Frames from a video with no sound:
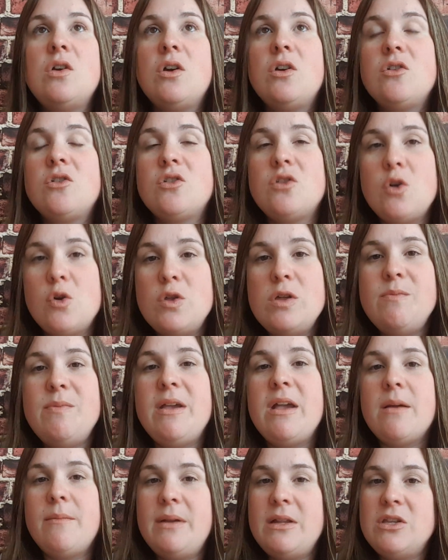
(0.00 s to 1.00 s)
are slowly
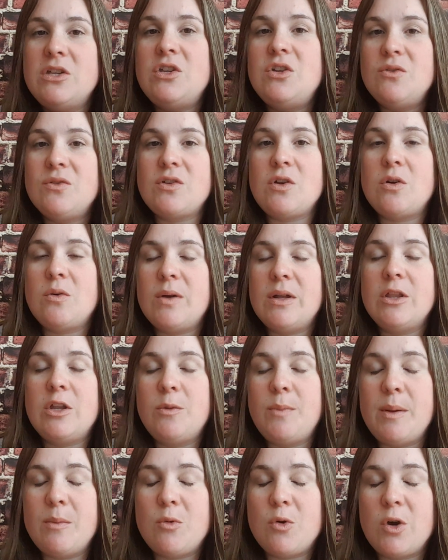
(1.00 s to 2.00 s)
becoming to do so a
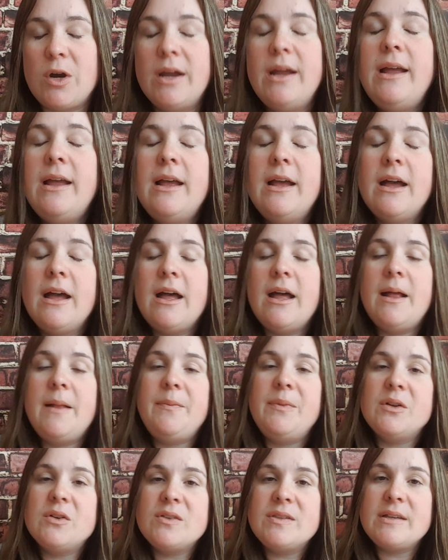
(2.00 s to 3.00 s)
little bit more.
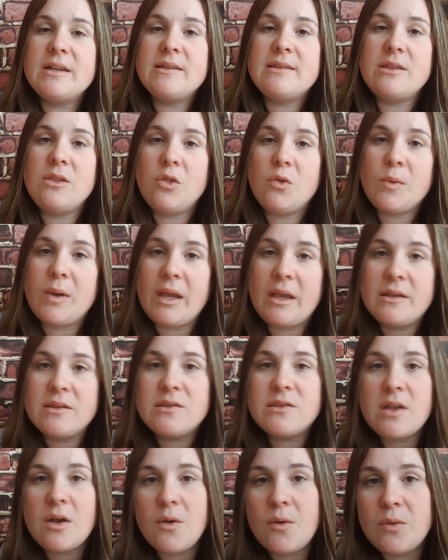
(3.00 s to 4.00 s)
They're 6 and 3,
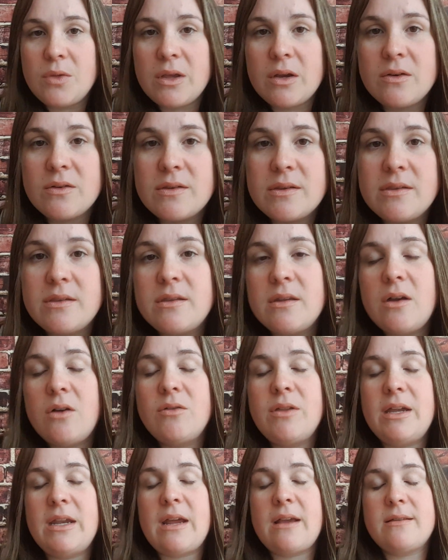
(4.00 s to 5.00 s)
so there's
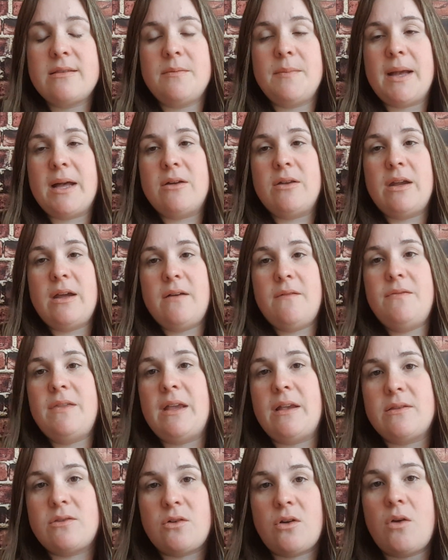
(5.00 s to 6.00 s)
only an X amount of
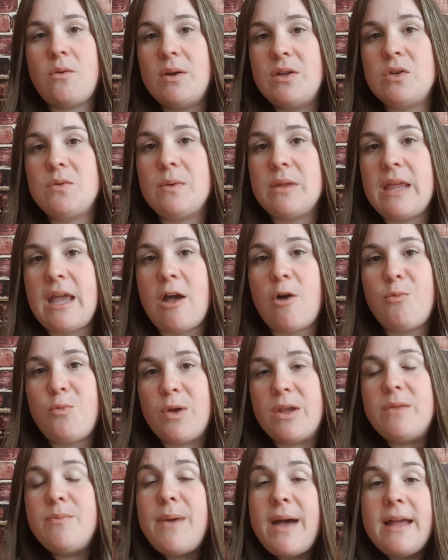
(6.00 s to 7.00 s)
things they're going to really help
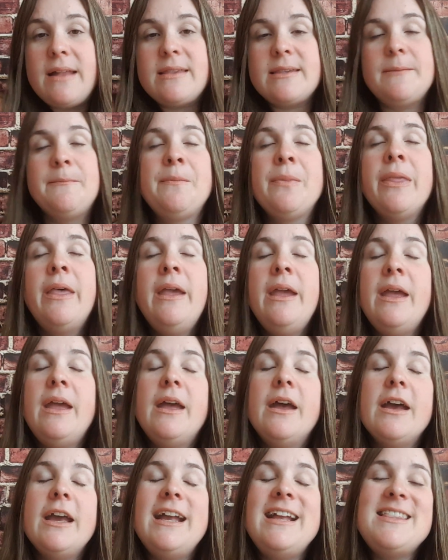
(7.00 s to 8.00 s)
with. But
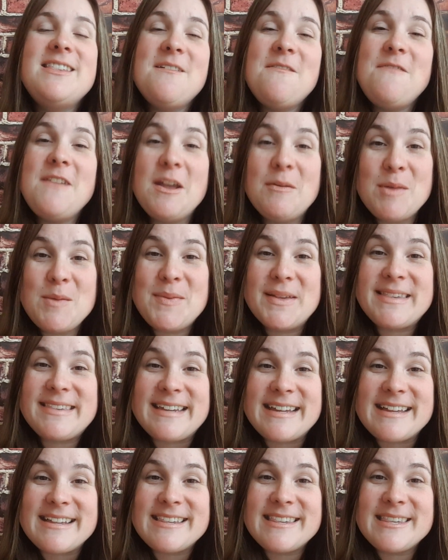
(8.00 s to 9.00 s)
it's a family
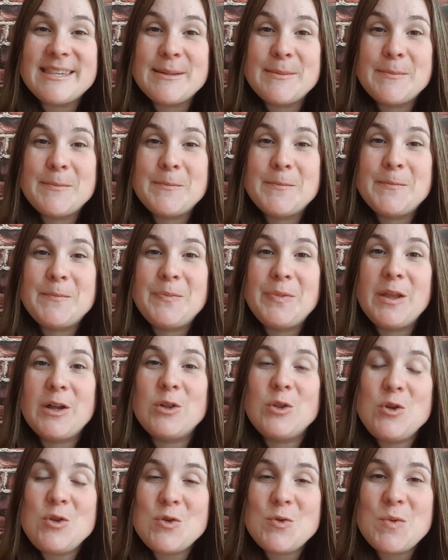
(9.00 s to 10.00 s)
business.
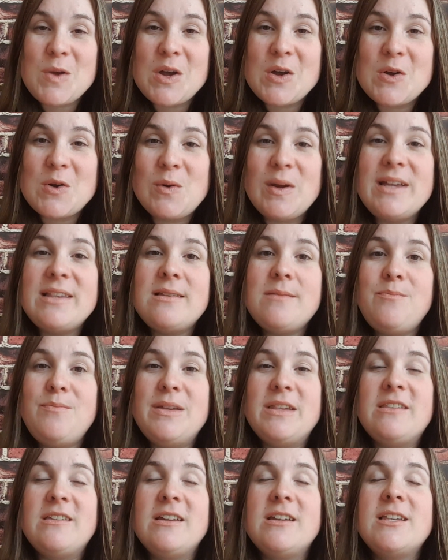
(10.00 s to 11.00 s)
LuLaRoe is a
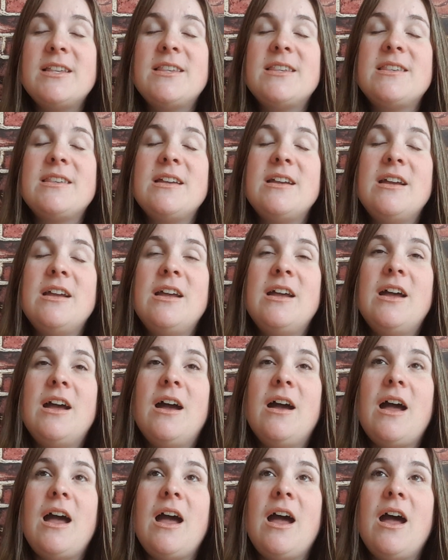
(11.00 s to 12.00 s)
business
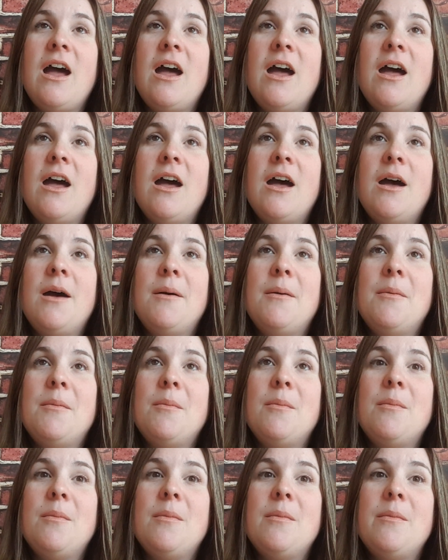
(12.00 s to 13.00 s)

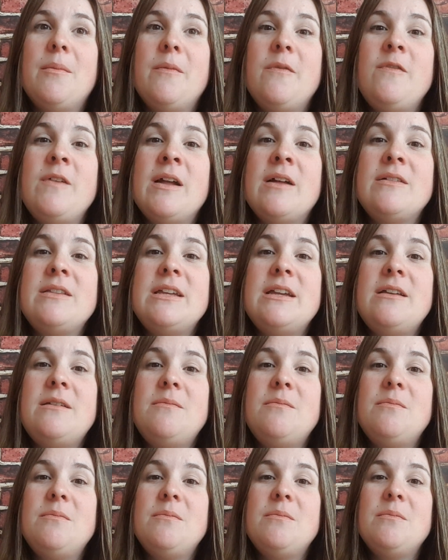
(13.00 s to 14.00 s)
founded
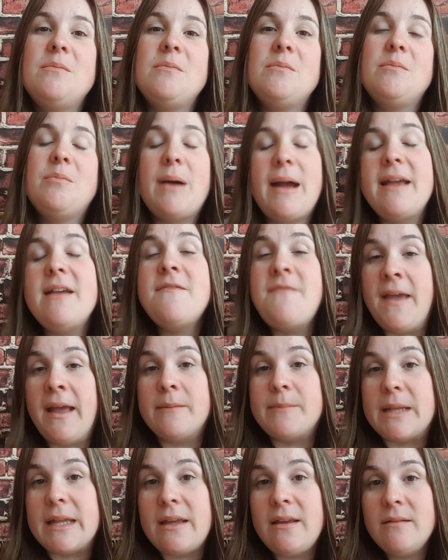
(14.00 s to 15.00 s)
by a
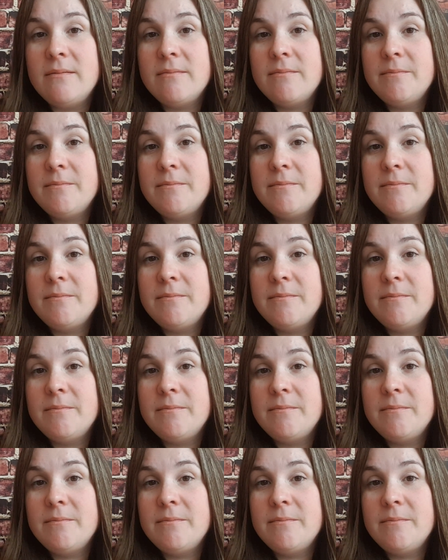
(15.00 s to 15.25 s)
family,